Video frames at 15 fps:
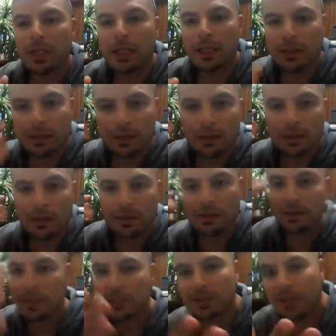in
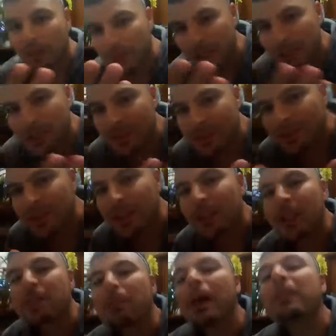6 dimensions. And there's